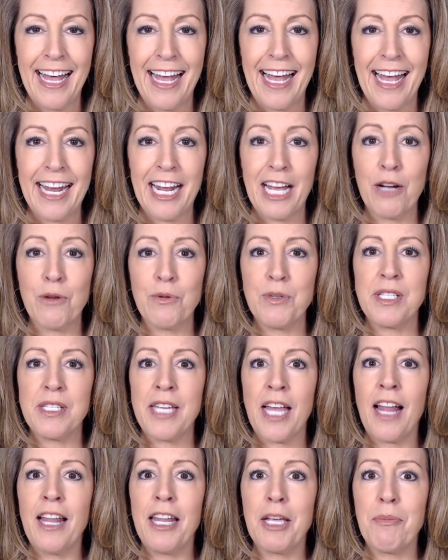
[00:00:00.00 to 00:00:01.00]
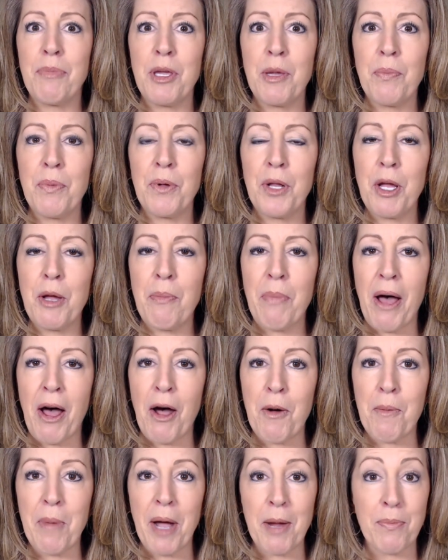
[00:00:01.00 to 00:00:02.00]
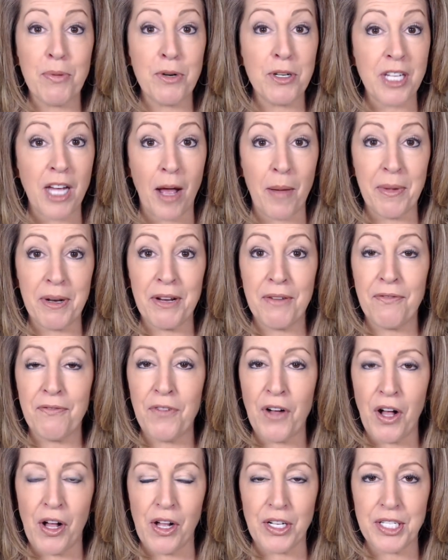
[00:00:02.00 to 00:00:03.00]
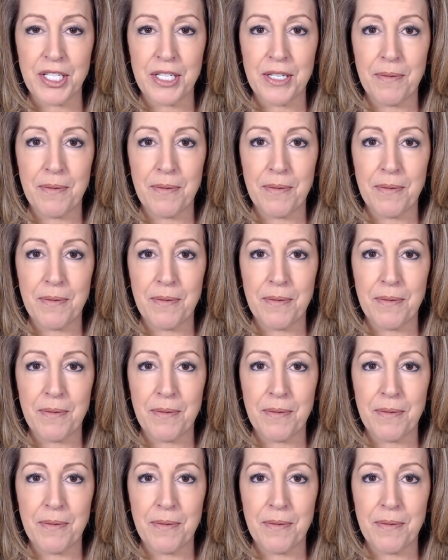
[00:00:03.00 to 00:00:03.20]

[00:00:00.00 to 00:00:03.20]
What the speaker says: and I was telling people about my predominant fault.